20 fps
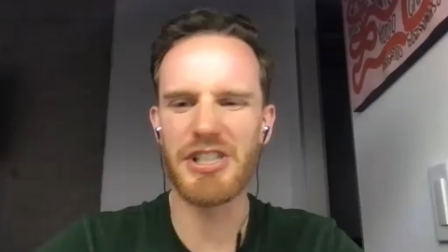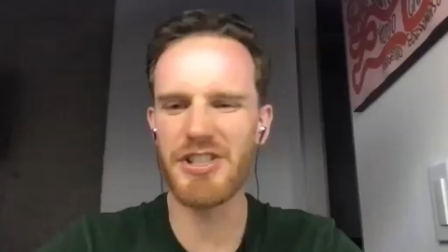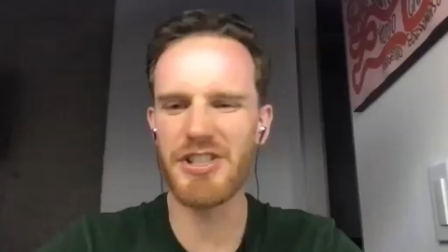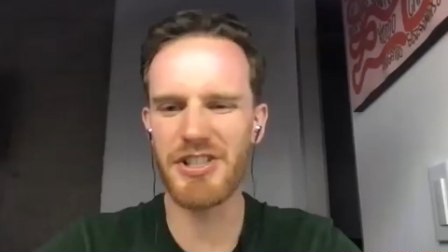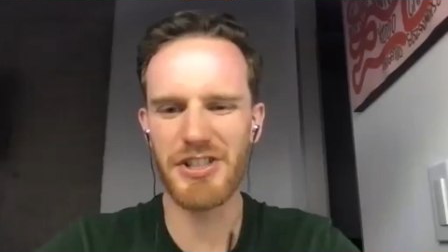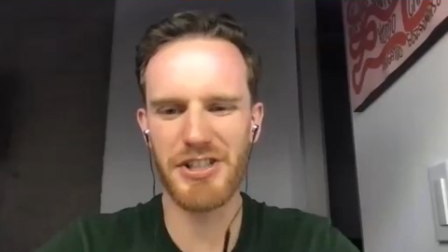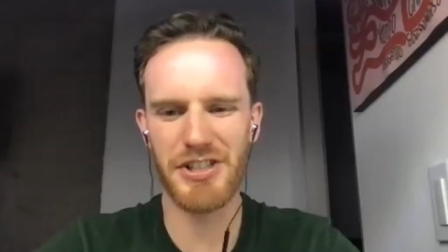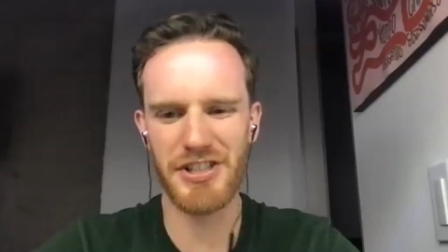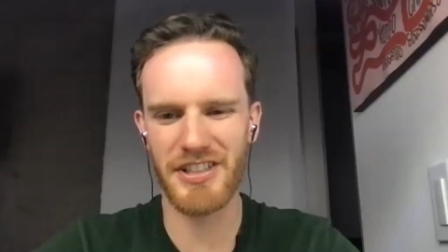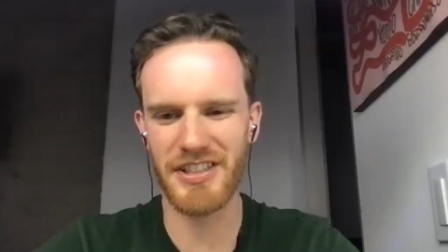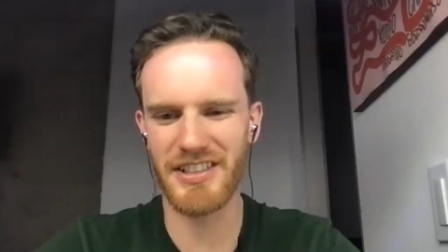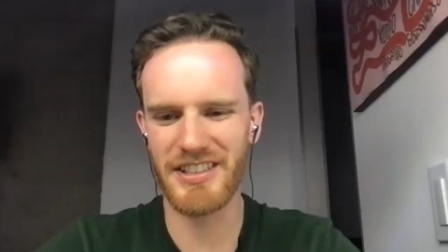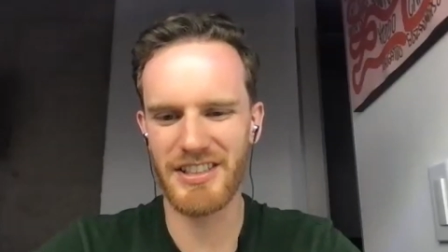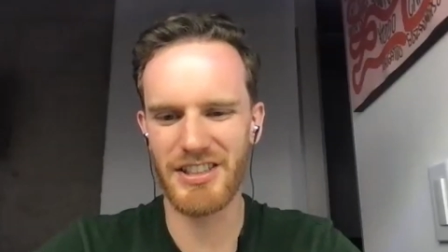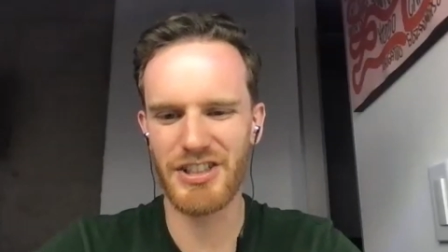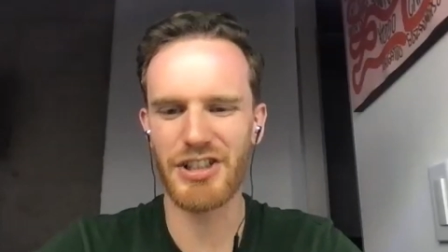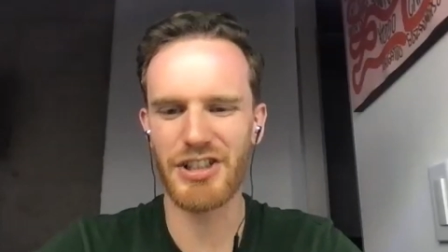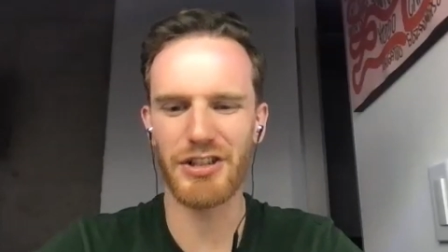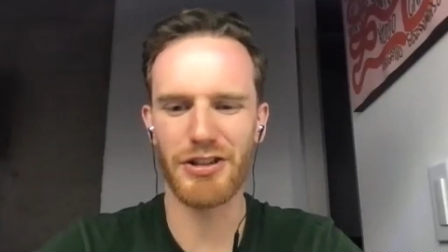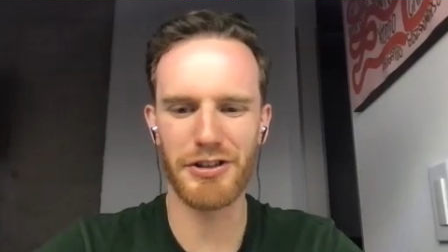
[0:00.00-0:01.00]
easier to
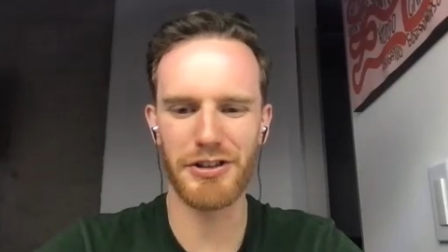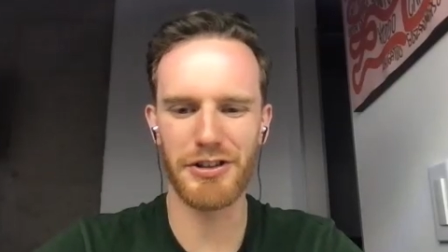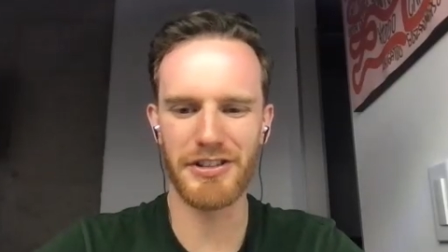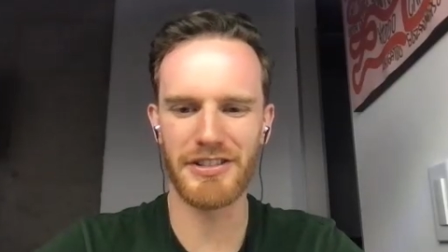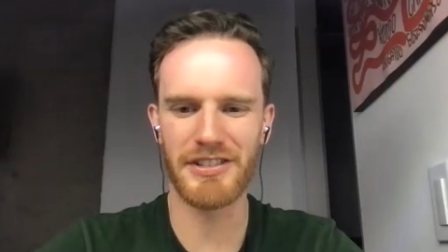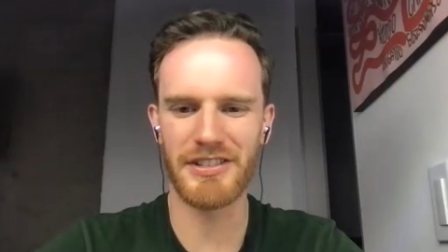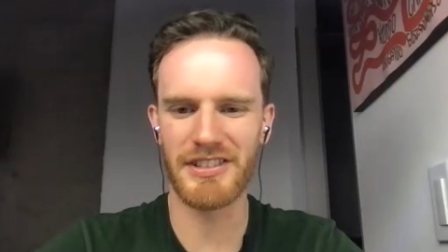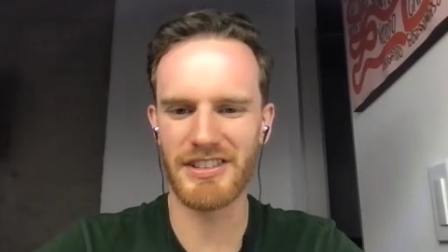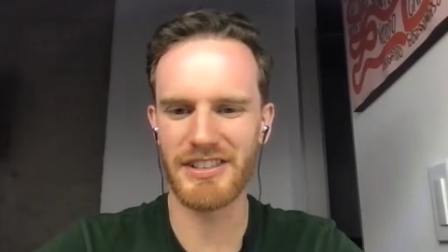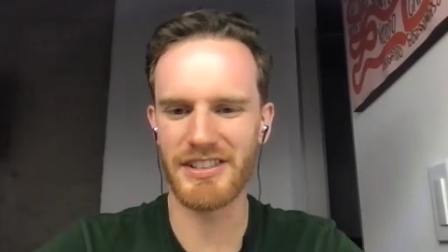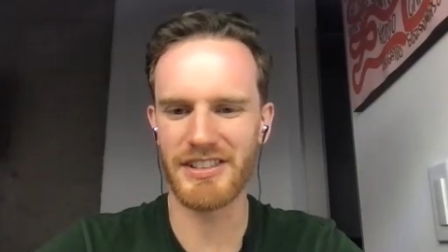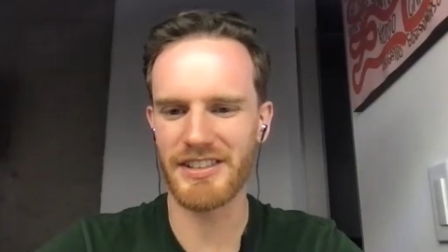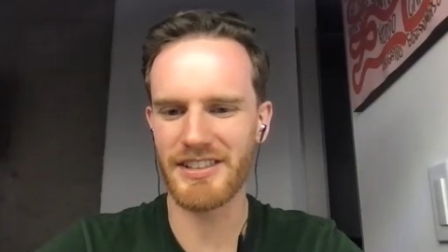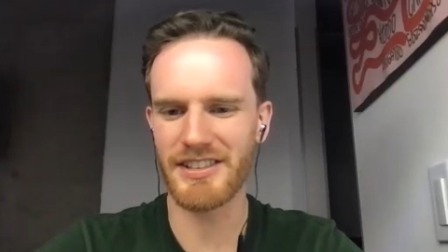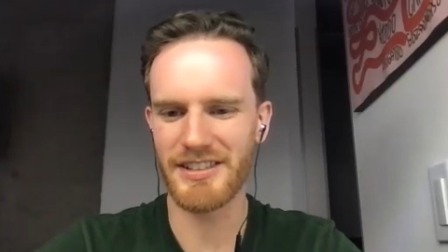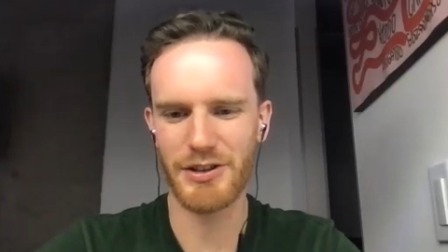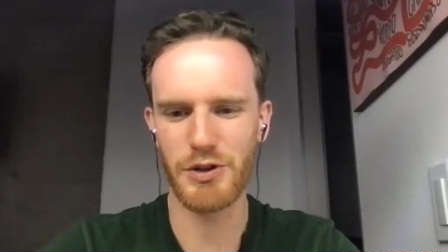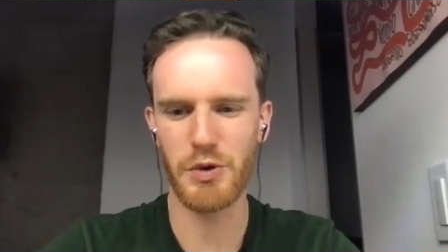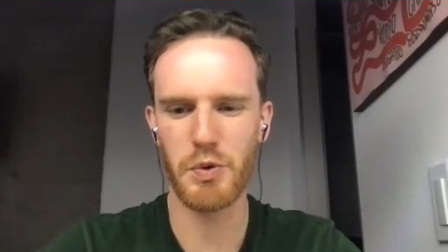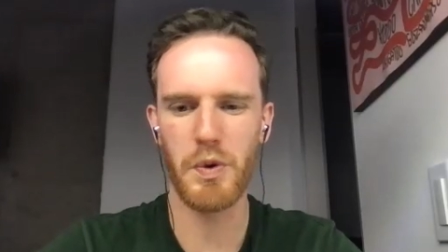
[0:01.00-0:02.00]
to learn to
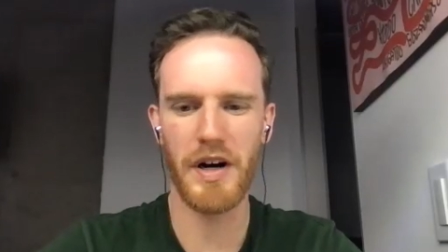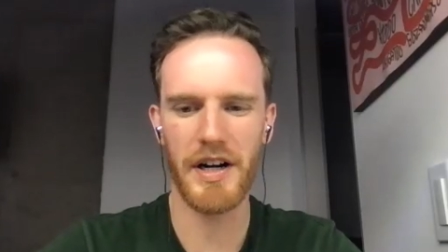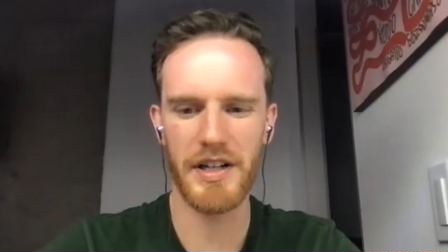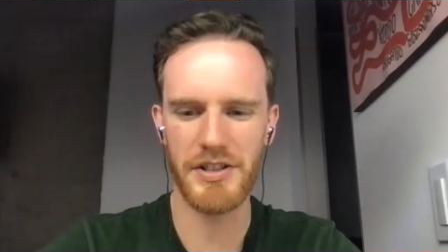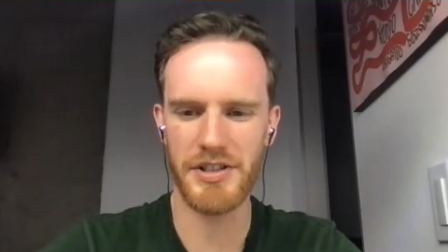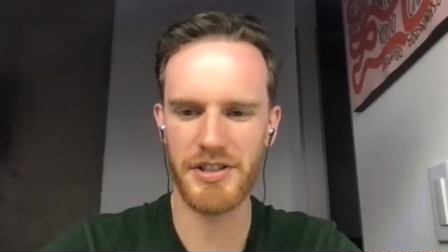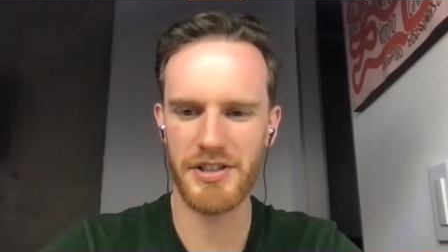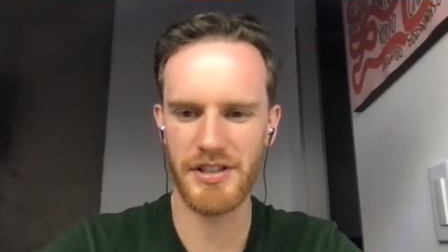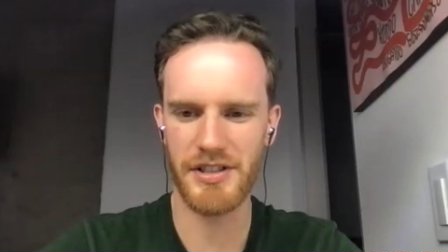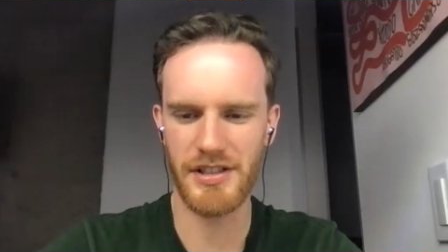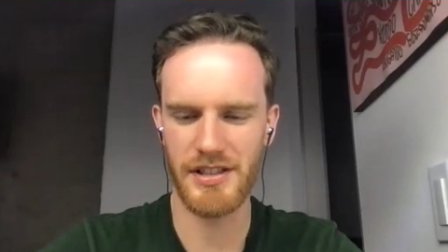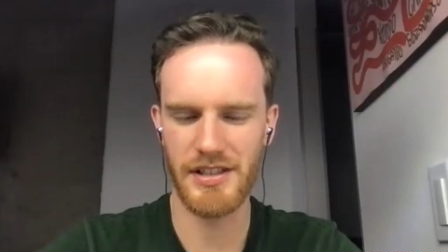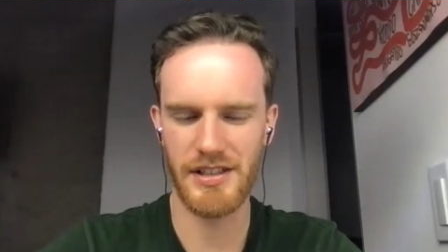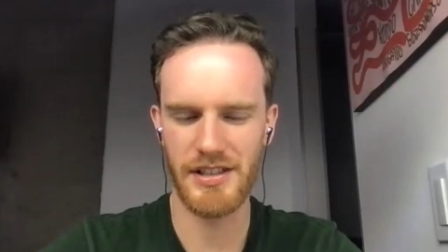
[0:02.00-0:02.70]
to watch